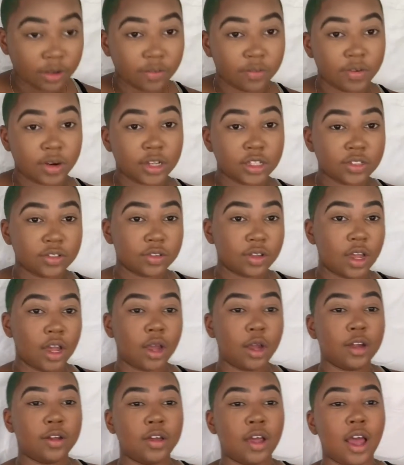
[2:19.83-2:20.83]
First,
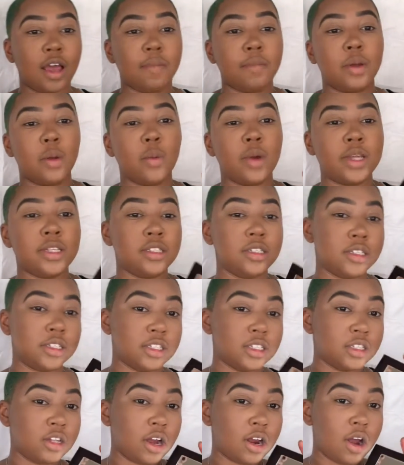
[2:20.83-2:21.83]
I'm going to
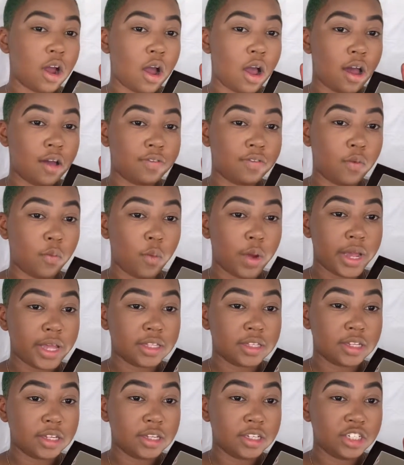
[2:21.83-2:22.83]
start off with
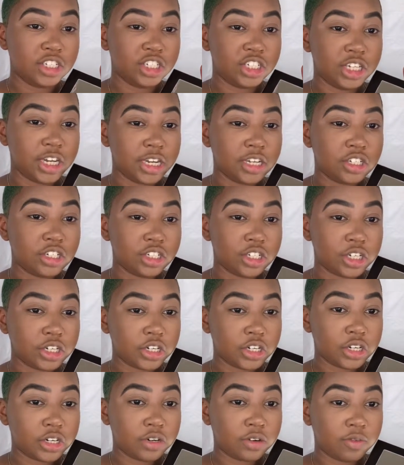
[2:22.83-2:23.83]

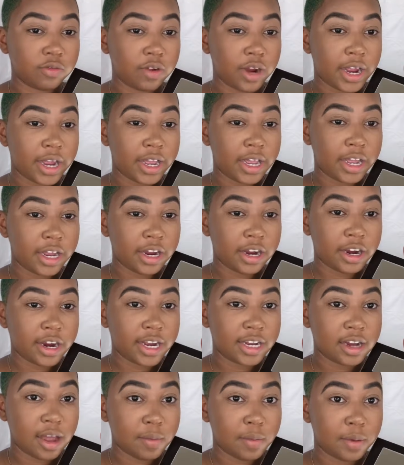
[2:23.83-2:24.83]
ginger right here,
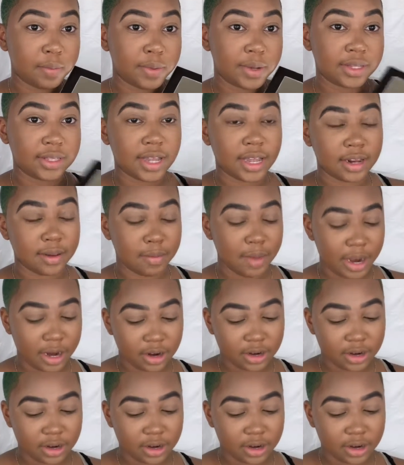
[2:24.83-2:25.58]
and I'm gonna put that in my